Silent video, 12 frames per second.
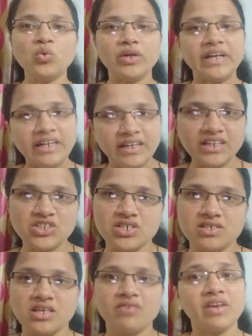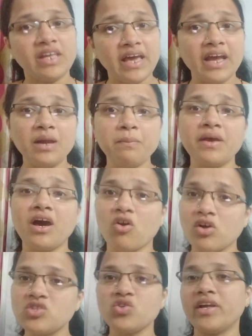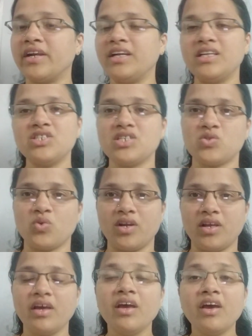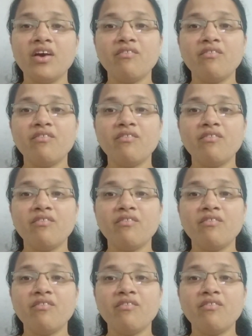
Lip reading: integers, even A and B are also an integers only.